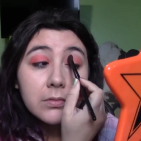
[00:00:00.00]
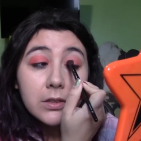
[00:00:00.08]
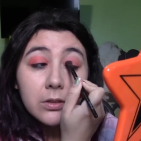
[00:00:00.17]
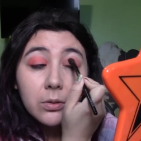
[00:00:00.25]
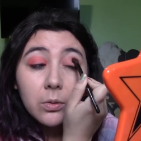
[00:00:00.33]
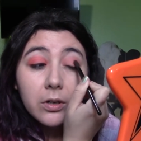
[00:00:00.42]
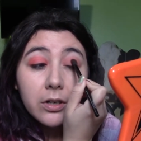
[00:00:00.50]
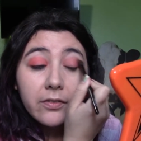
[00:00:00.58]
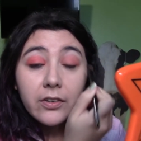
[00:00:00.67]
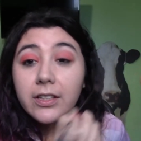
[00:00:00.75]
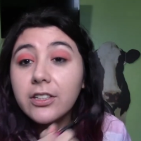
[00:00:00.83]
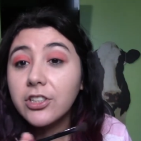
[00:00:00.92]
So in order
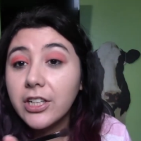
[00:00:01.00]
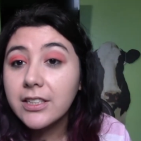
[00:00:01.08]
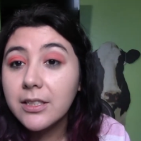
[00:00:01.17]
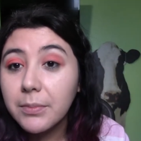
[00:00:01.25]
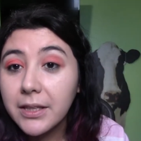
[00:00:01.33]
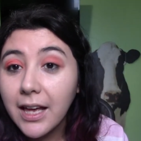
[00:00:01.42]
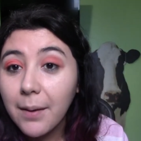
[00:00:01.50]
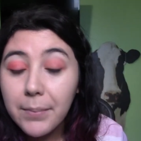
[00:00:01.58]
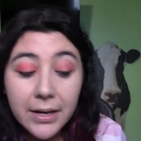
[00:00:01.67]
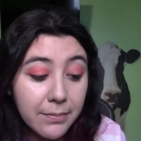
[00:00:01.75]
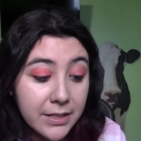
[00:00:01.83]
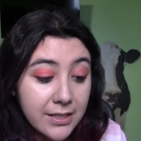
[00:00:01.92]
for this shade to be that
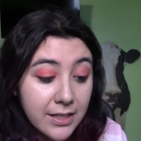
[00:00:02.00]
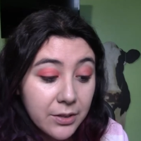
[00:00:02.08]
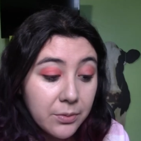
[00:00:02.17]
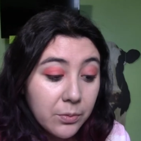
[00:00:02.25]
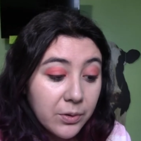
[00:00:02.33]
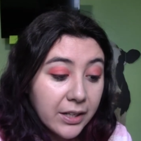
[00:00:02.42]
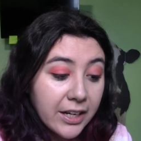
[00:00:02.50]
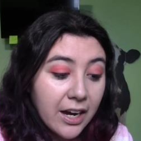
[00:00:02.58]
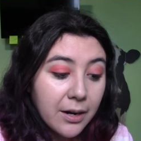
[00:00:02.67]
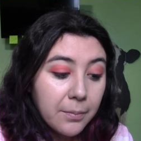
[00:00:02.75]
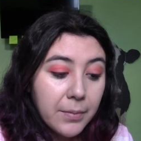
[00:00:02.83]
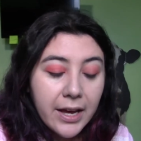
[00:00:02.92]
pigmented, you really
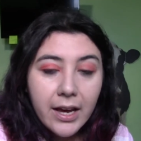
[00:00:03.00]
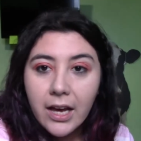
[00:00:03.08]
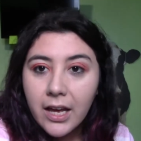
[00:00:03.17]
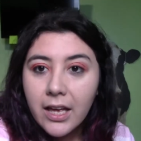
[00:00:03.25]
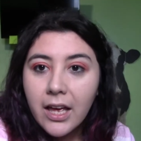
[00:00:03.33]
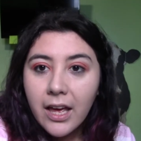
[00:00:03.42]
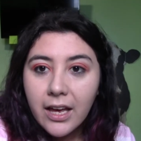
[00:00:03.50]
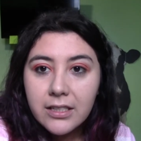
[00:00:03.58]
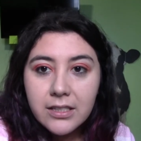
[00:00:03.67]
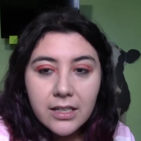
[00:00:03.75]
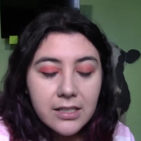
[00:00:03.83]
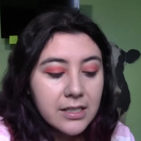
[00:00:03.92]
gotta make
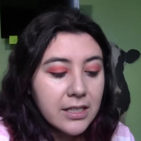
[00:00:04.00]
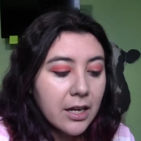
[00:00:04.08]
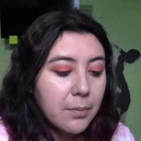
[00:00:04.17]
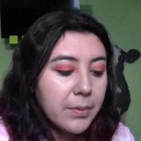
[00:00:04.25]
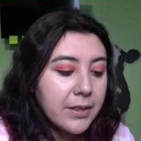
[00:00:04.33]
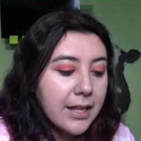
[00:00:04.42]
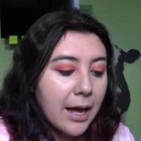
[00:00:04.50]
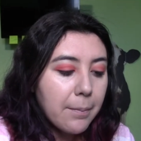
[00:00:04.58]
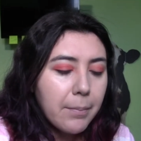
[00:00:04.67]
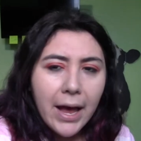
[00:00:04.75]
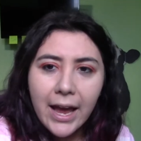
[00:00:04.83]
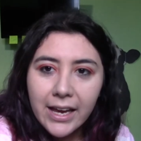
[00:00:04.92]
it dusty up in
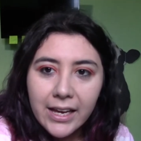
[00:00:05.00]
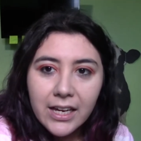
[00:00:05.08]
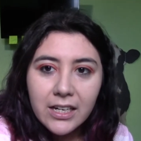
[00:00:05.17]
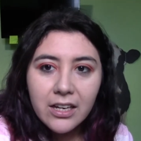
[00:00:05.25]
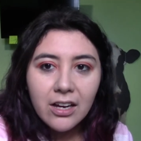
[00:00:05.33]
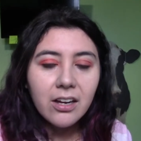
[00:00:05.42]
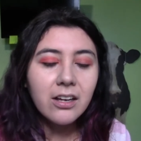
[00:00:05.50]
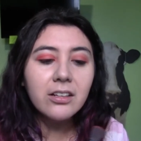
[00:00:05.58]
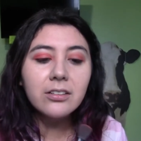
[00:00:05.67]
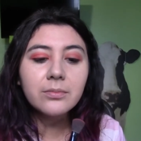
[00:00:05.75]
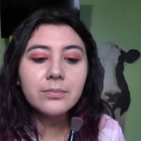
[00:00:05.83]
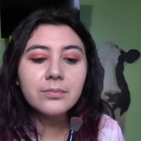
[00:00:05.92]
that pan, y'all.